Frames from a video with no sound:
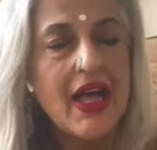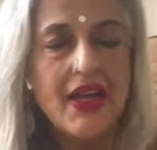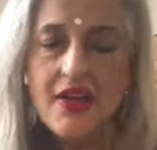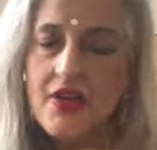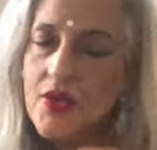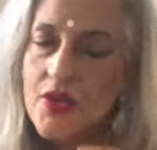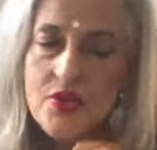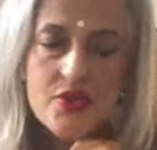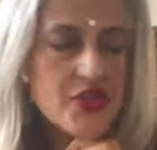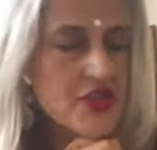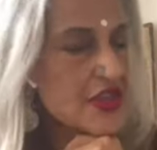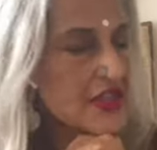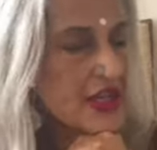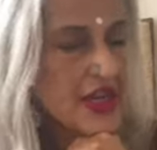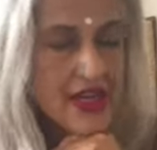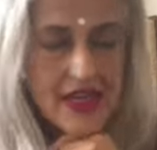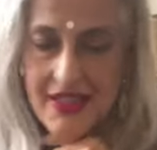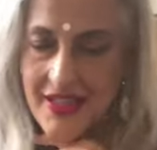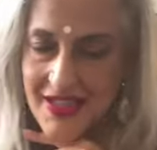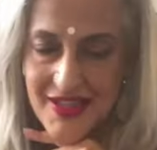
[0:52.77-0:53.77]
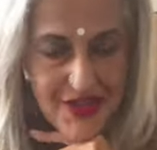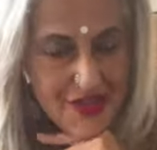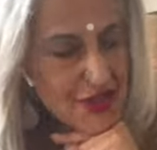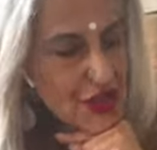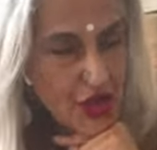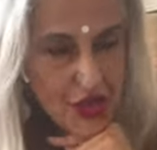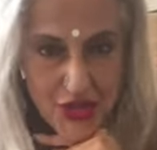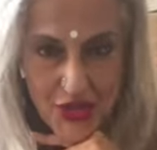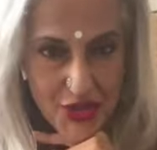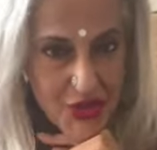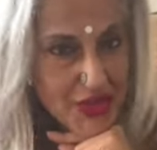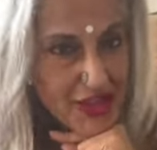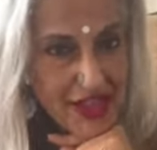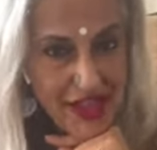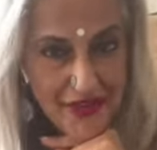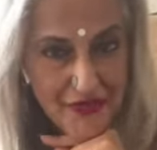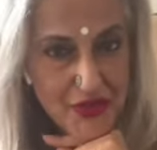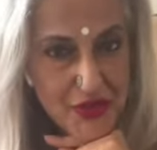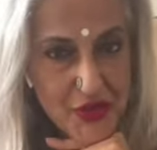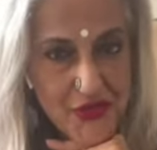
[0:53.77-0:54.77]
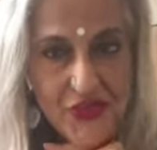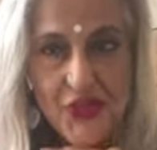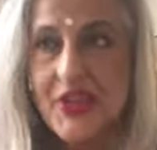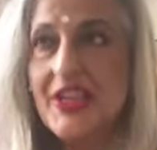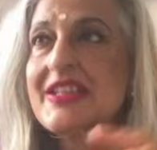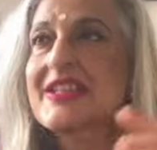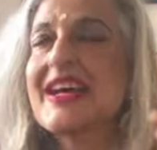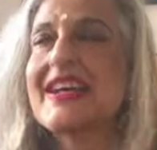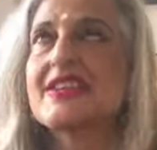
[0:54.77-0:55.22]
And no, society is not going to love you for it.